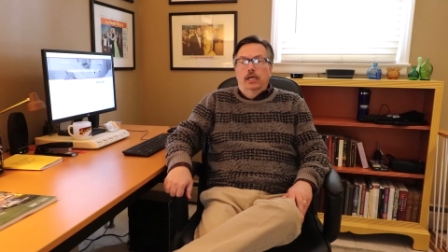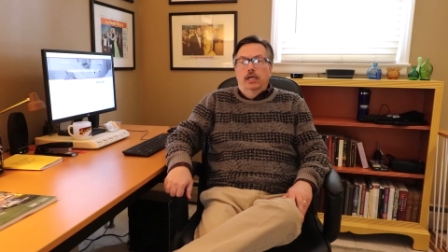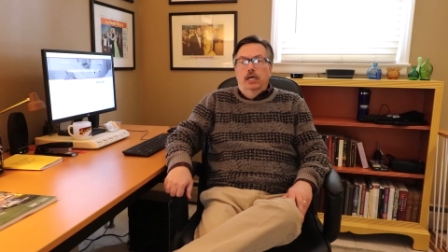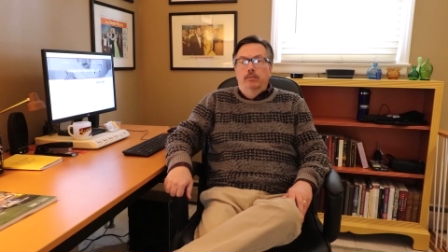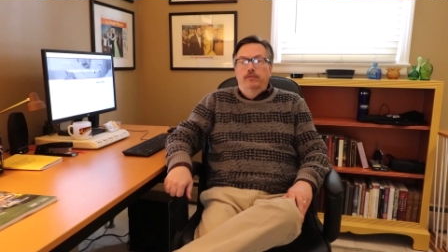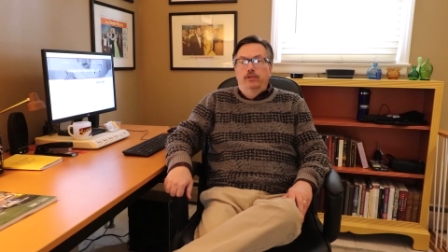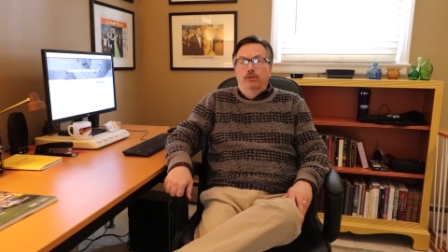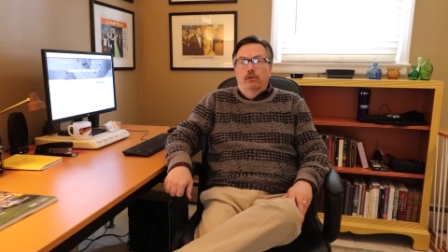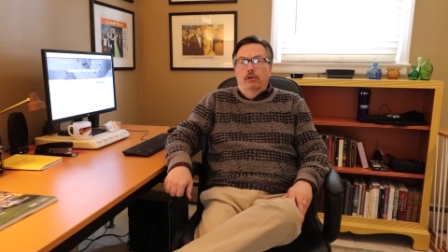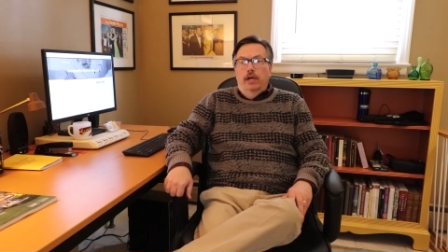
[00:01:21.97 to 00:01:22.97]
If
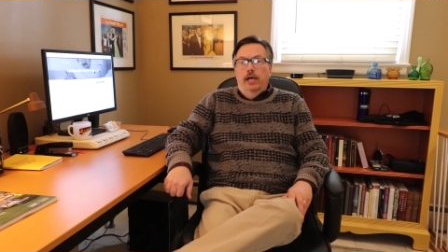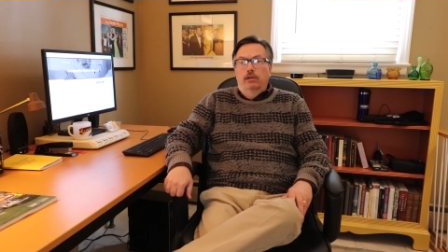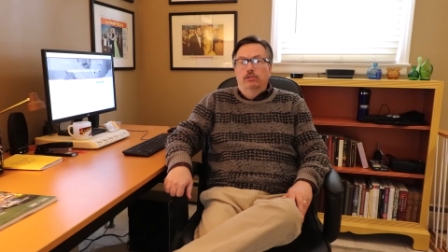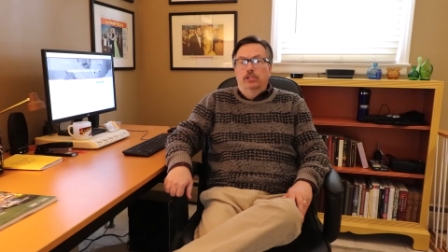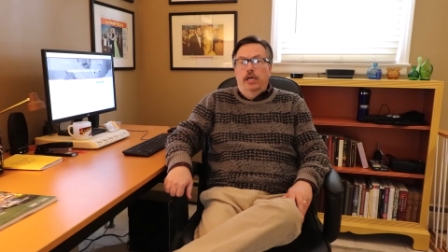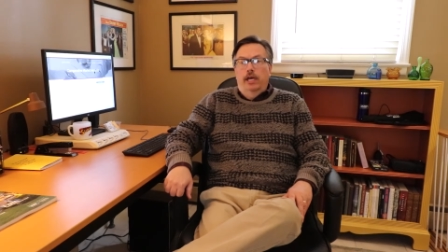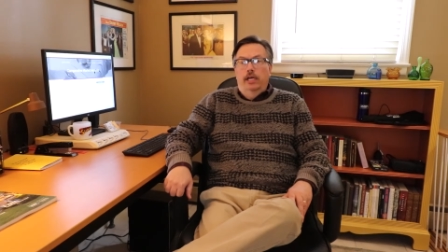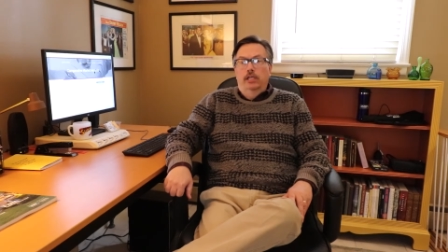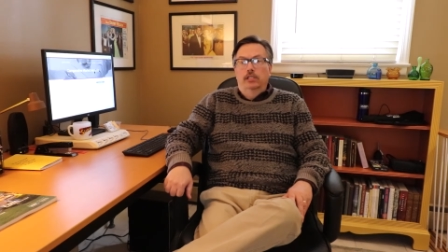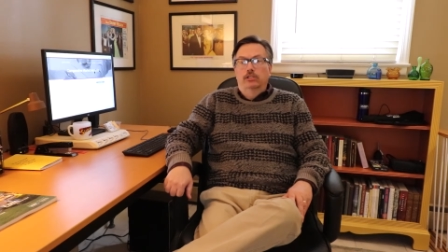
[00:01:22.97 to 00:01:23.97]
your house
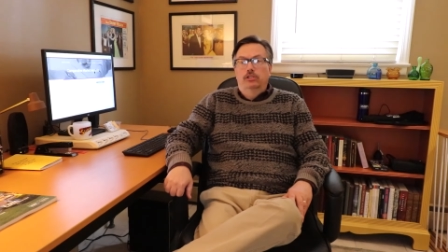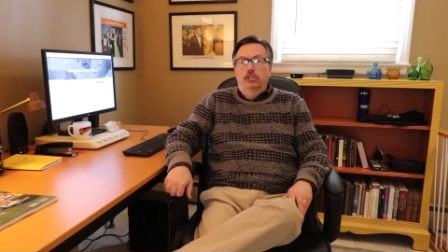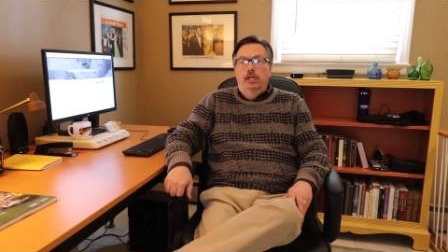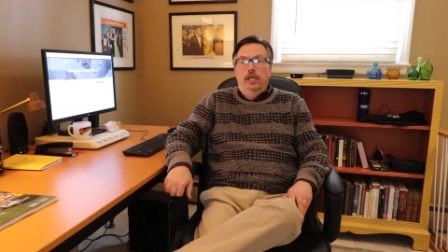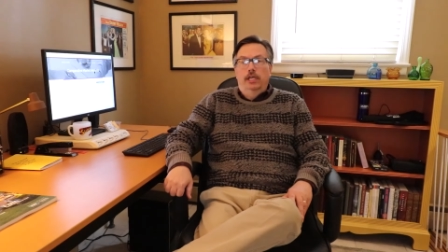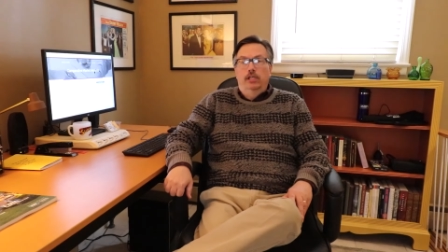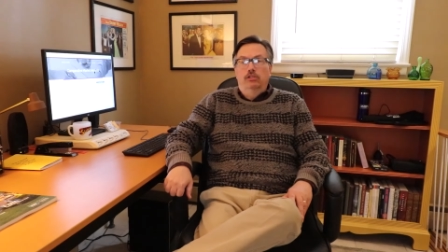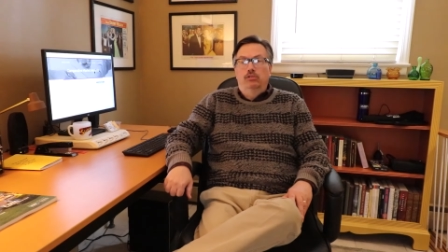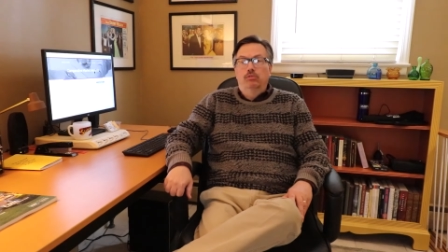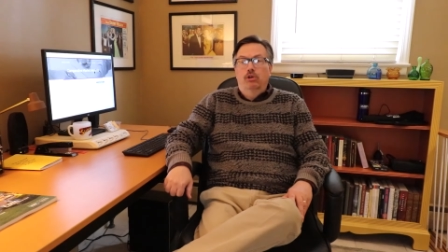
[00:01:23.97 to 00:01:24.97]
has a
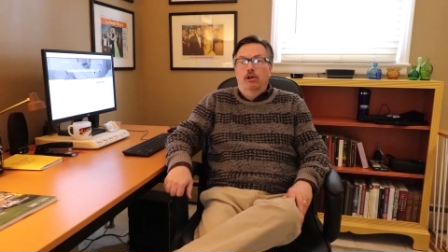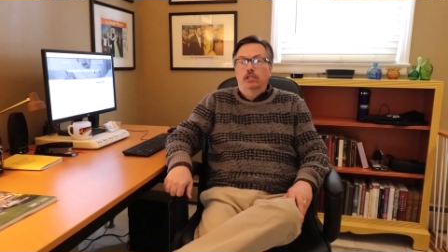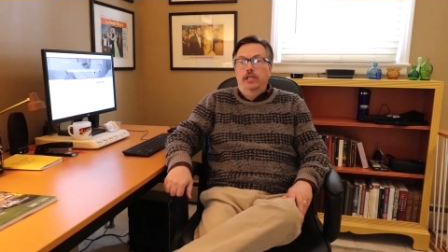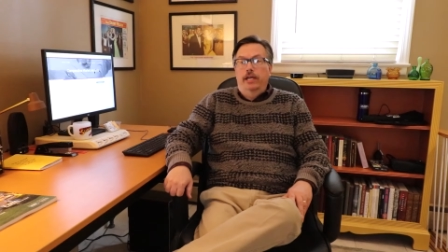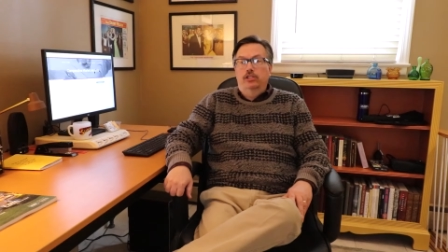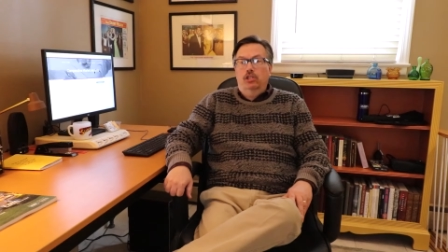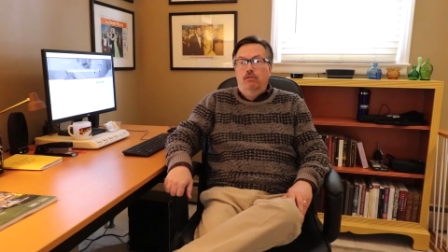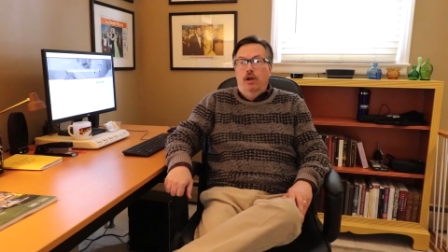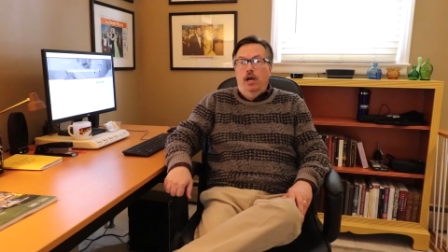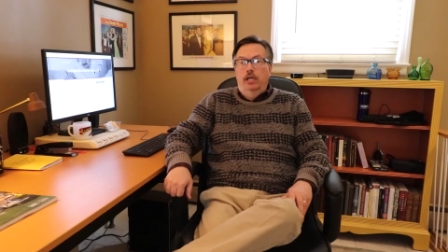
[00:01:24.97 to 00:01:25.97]
2-car attached
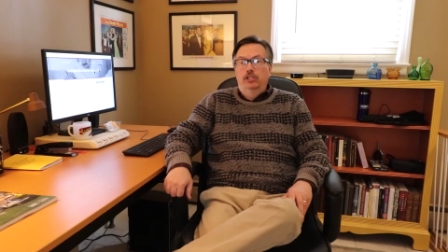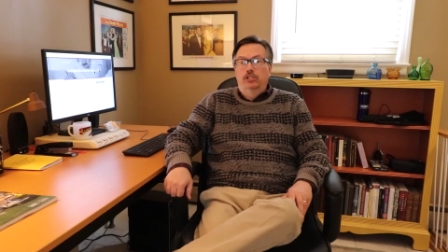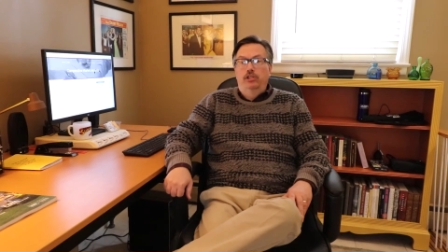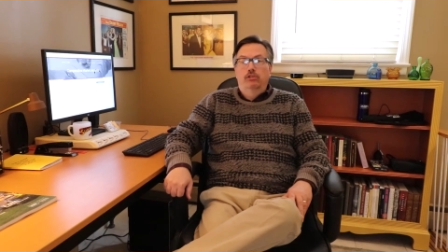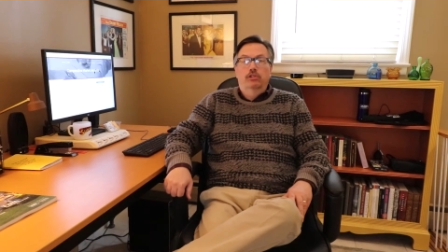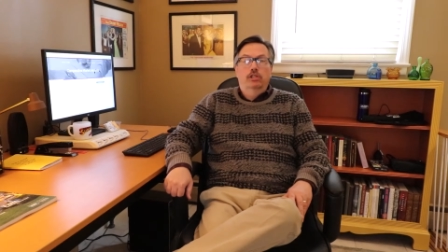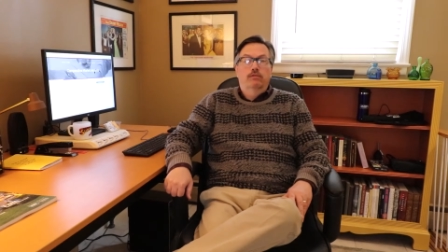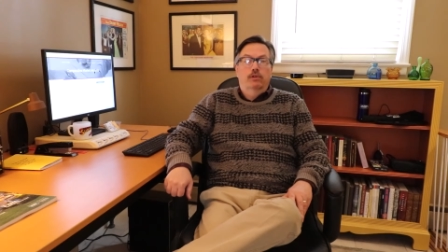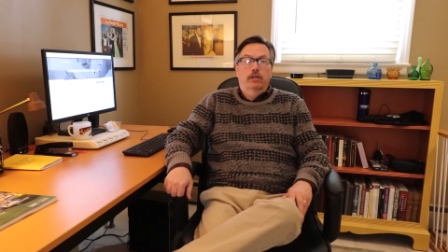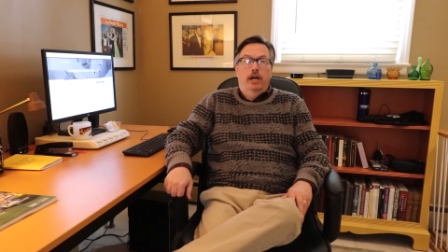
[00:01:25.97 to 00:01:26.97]
garage, you're looking
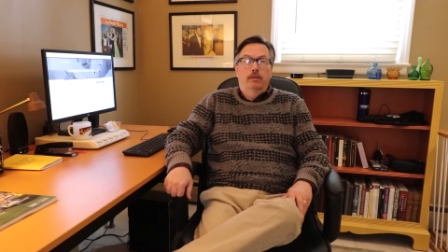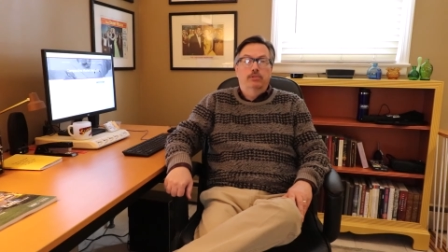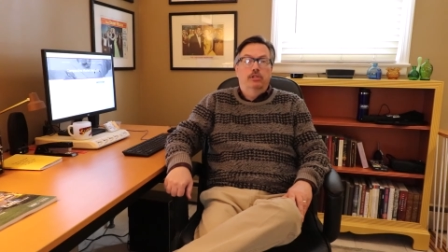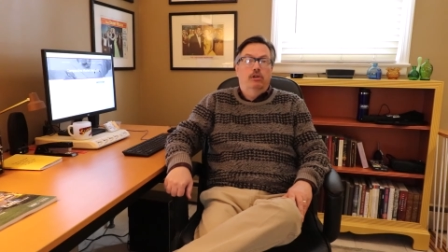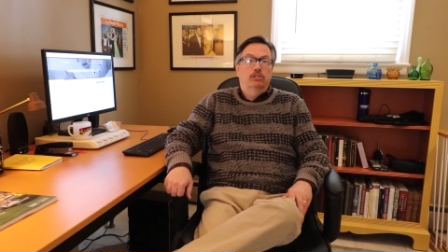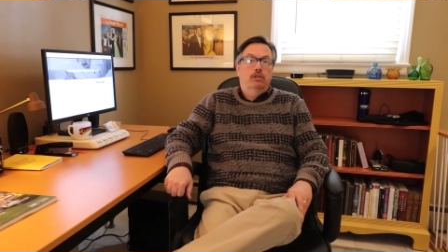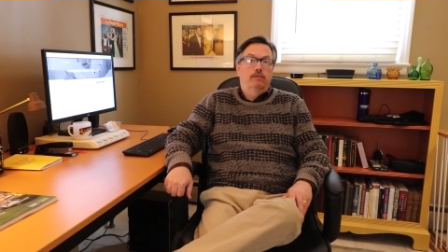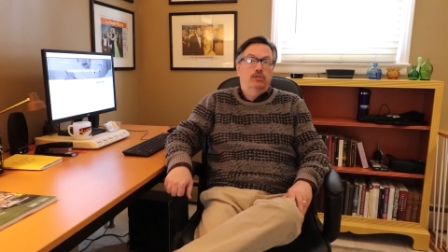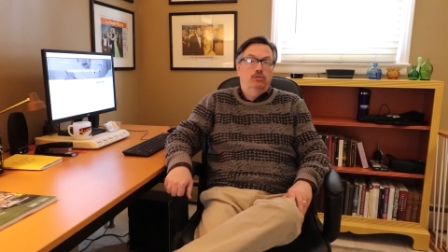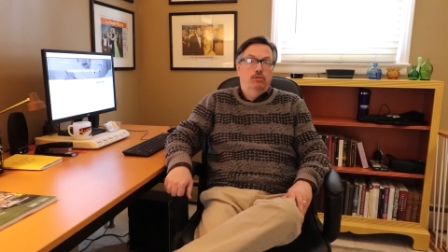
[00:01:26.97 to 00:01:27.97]
for comps that also
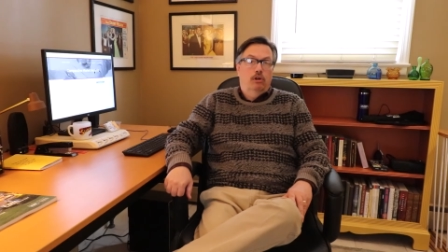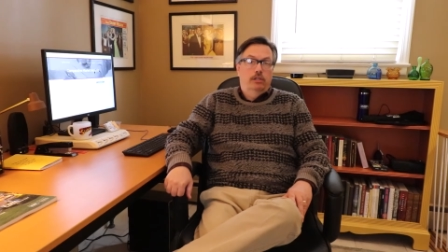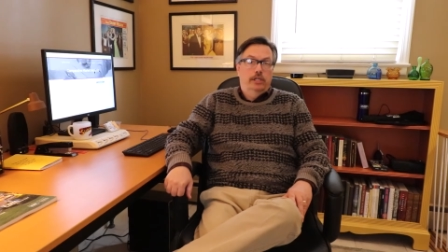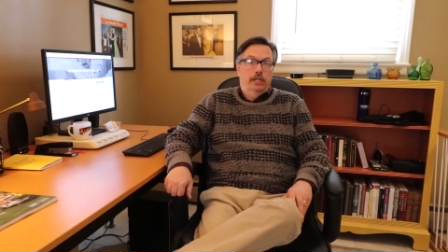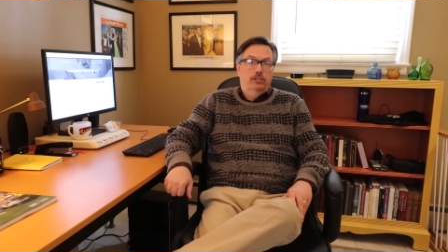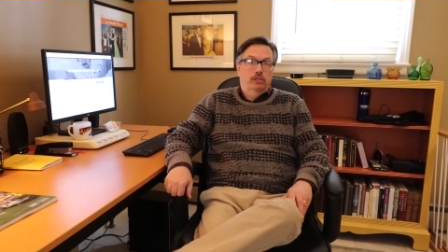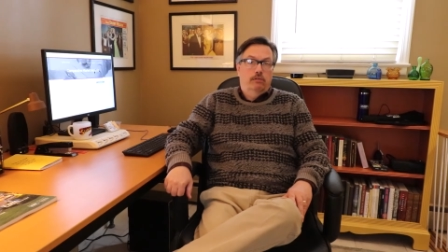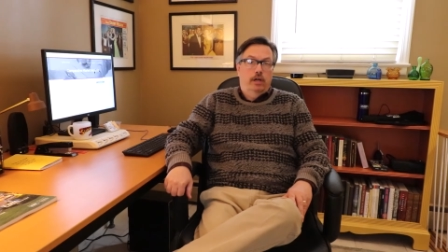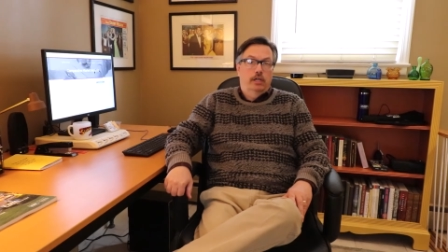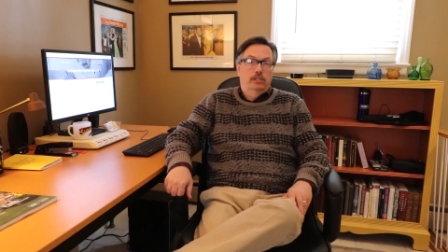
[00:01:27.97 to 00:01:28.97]
have a 2-car attached
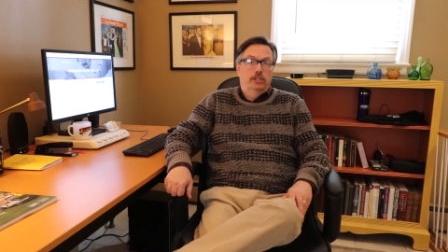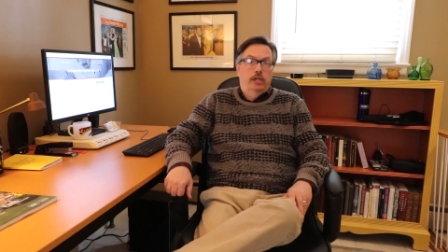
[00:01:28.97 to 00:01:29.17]
garage.